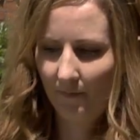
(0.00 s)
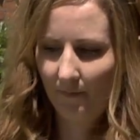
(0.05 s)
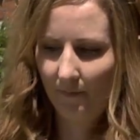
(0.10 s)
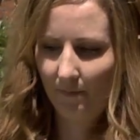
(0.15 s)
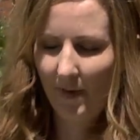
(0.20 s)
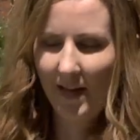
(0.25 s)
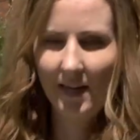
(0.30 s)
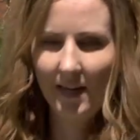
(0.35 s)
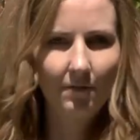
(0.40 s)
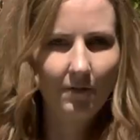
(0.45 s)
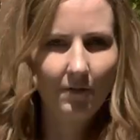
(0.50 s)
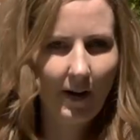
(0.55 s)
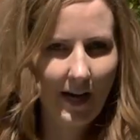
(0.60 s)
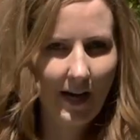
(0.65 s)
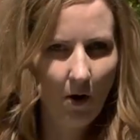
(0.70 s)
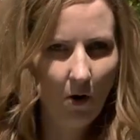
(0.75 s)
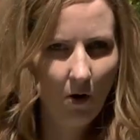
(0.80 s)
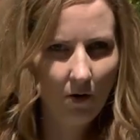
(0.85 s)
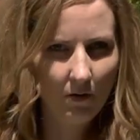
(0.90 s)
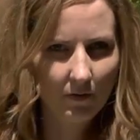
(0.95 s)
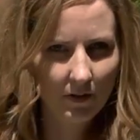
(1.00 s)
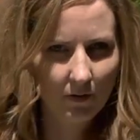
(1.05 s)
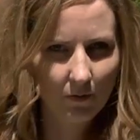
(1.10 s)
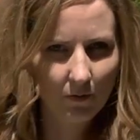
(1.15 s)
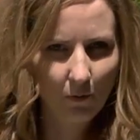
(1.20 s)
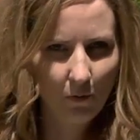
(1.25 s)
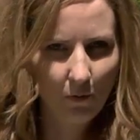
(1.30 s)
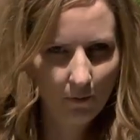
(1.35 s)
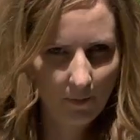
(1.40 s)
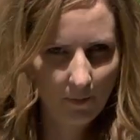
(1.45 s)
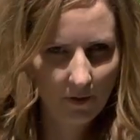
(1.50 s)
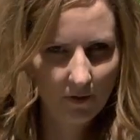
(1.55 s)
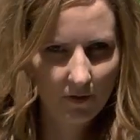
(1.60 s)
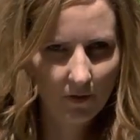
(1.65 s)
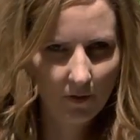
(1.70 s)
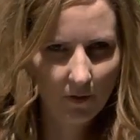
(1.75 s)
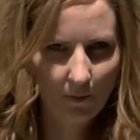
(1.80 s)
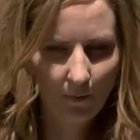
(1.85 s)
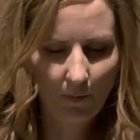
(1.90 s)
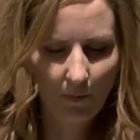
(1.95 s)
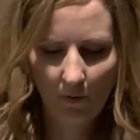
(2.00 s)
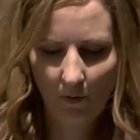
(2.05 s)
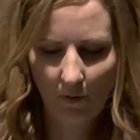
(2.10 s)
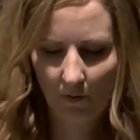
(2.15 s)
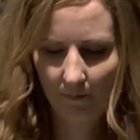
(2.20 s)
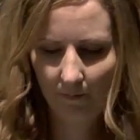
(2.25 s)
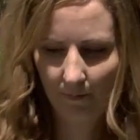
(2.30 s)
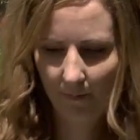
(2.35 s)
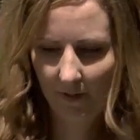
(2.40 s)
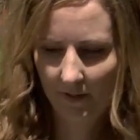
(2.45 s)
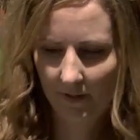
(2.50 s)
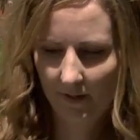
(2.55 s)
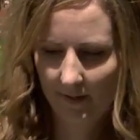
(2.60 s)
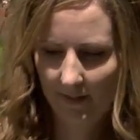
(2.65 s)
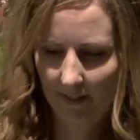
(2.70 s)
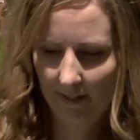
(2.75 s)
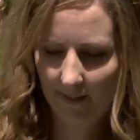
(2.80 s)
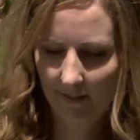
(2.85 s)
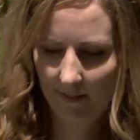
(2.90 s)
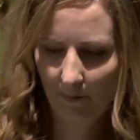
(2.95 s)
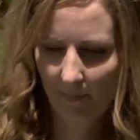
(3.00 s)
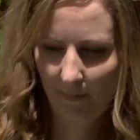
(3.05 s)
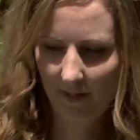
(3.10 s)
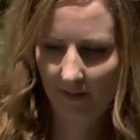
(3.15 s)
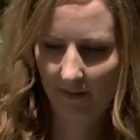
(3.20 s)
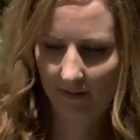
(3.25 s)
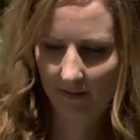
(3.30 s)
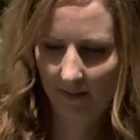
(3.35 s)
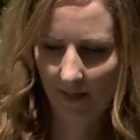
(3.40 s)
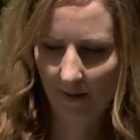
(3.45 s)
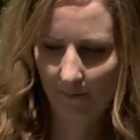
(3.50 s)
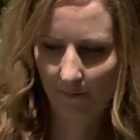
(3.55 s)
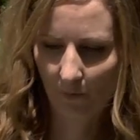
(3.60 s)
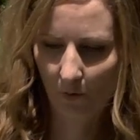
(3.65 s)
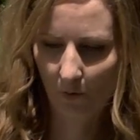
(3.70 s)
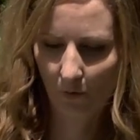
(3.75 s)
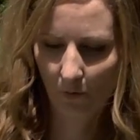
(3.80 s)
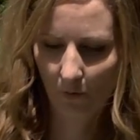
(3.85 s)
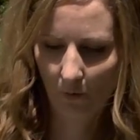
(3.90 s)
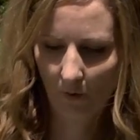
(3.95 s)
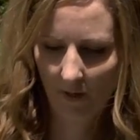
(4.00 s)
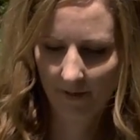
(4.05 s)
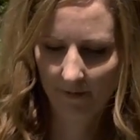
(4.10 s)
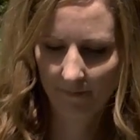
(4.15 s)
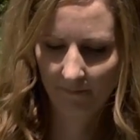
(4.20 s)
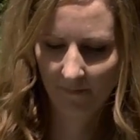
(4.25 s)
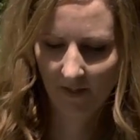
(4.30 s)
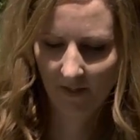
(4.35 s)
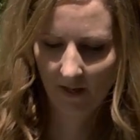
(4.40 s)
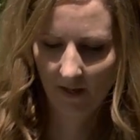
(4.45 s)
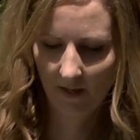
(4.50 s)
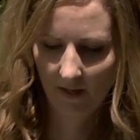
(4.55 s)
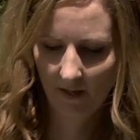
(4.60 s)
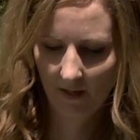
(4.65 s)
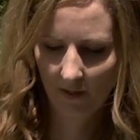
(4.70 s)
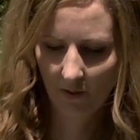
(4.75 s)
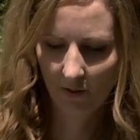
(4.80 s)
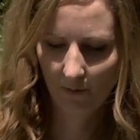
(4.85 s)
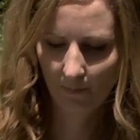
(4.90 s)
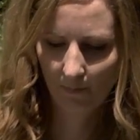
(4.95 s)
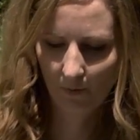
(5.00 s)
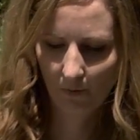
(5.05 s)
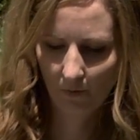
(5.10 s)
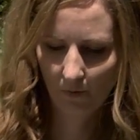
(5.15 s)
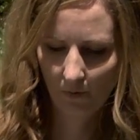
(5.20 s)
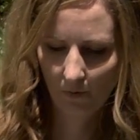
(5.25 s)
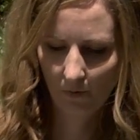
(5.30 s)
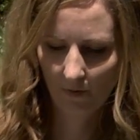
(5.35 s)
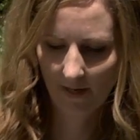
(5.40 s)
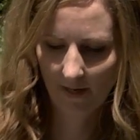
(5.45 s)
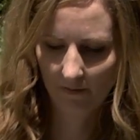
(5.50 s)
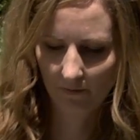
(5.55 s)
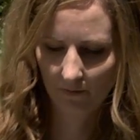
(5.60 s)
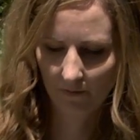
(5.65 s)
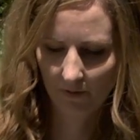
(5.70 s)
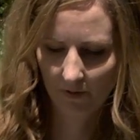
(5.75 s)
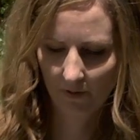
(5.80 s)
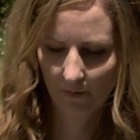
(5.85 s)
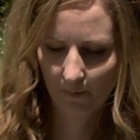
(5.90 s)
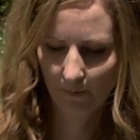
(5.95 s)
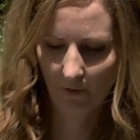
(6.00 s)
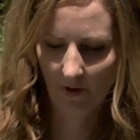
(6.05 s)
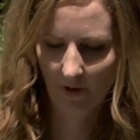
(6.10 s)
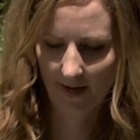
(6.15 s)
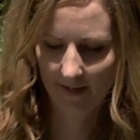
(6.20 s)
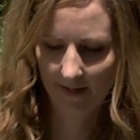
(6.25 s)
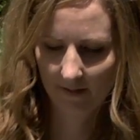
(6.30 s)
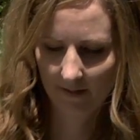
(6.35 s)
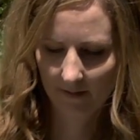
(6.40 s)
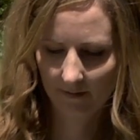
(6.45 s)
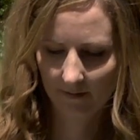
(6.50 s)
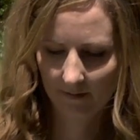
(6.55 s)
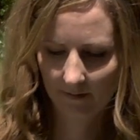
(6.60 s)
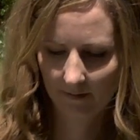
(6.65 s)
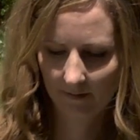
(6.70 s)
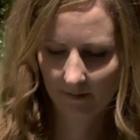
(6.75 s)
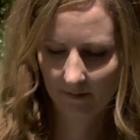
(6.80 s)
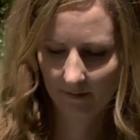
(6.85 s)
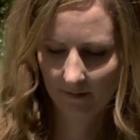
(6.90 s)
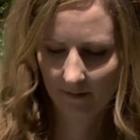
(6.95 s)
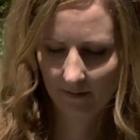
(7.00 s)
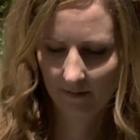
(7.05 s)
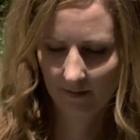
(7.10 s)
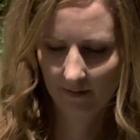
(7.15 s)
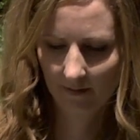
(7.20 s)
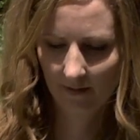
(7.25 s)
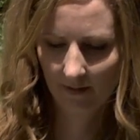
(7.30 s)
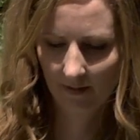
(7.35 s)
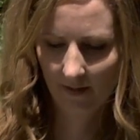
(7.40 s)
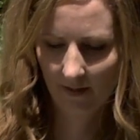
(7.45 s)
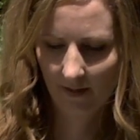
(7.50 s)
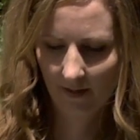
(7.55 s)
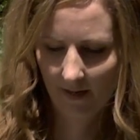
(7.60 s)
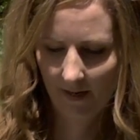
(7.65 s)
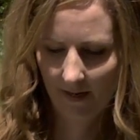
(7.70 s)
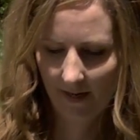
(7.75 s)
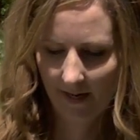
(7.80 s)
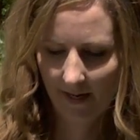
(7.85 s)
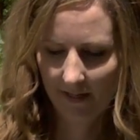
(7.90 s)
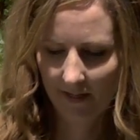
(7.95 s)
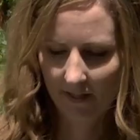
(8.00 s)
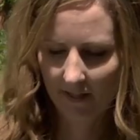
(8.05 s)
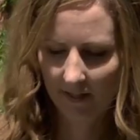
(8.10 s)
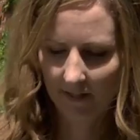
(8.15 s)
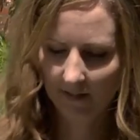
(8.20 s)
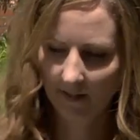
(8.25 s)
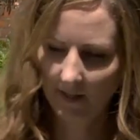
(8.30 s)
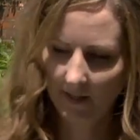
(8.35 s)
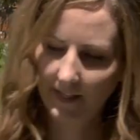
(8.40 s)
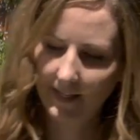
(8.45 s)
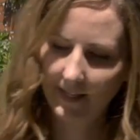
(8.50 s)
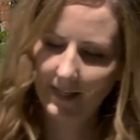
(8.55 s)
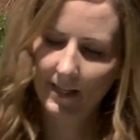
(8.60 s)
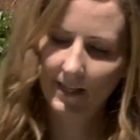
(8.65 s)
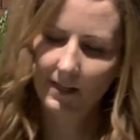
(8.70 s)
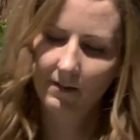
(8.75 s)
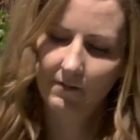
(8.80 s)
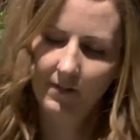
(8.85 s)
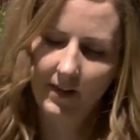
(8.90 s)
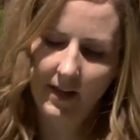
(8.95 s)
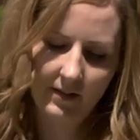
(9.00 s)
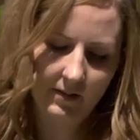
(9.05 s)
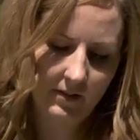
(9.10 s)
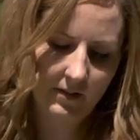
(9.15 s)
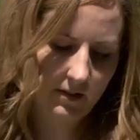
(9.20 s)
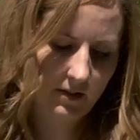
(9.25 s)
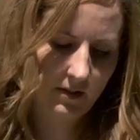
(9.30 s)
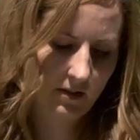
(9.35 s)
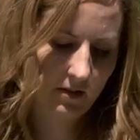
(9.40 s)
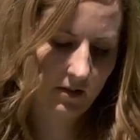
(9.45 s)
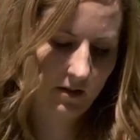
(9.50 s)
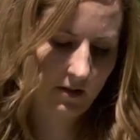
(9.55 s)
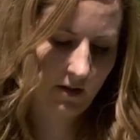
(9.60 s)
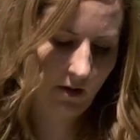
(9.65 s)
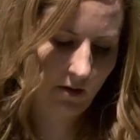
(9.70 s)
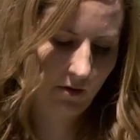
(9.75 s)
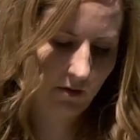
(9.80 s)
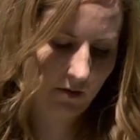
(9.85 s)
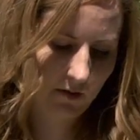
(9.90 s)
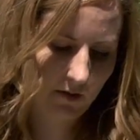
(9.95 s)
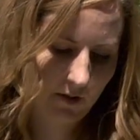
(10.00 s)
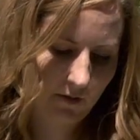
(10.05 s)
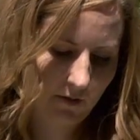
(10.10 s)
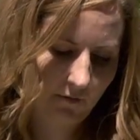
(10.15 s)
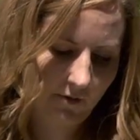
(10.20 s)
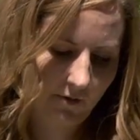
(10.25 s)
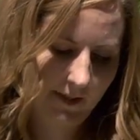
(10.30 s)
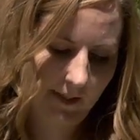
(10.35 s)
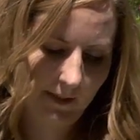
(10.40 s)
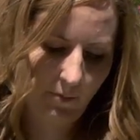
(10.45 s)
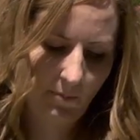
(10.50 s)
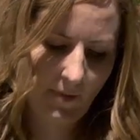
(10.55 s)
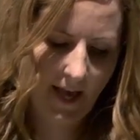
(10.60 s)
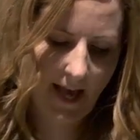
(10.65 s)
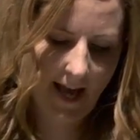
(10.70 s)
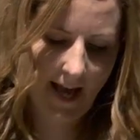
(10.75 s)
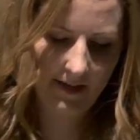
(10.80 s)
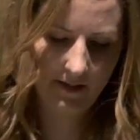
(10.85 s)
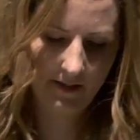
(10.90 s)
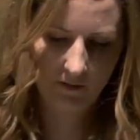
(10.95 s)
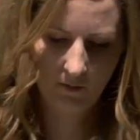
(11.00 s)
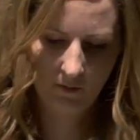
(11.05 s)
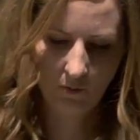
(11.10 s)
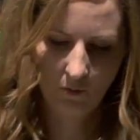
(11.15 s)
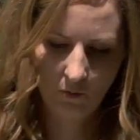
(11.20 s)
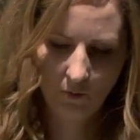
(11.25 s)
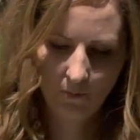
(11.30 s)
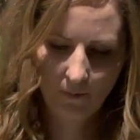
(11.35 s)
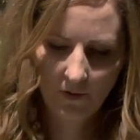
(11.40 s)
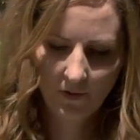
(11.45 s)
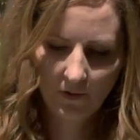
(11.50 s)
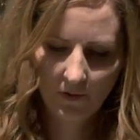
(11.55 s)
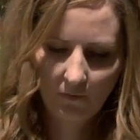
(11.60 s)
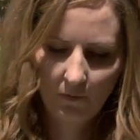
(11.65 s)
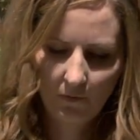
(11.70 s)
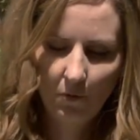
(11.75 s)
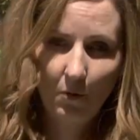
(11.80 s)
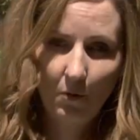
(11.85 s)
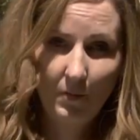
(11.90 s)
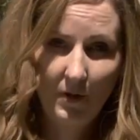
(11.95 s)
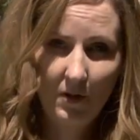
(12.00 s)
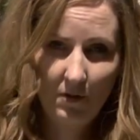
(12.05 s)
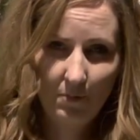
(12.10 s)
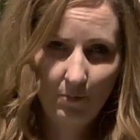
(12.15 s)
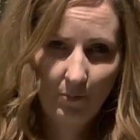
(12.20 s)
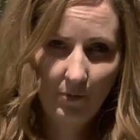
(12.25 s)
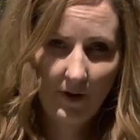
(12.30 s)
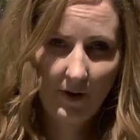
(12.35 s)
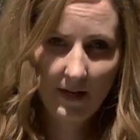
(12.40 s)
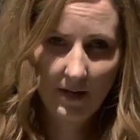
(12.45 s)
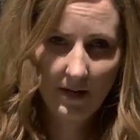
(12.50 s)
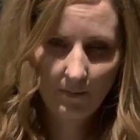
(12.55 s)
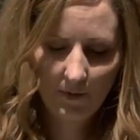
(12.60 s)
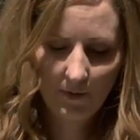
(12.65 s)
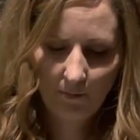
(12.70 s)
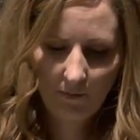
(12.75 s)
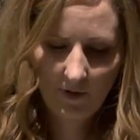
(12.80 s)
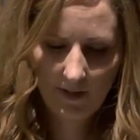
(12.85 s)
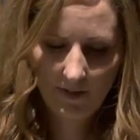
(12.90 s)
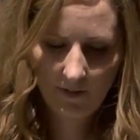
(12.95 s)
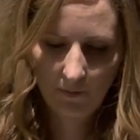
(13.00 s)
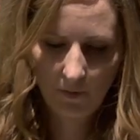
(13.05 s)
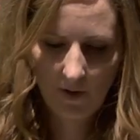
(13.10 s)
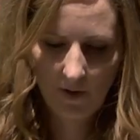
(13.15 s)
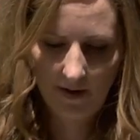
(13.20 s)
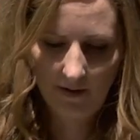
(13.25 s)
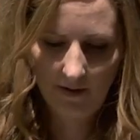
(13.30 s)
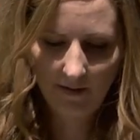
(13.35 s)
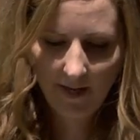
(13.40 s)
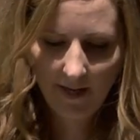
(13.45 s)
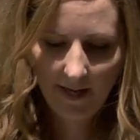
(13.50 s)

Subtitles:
Make it very hot, almost to the boil, but just a little bit cooler. And you're going to pour that onto the bread. And you need to leave that to soak just for a little bit, and it will almost form, and you can break up the bread as well,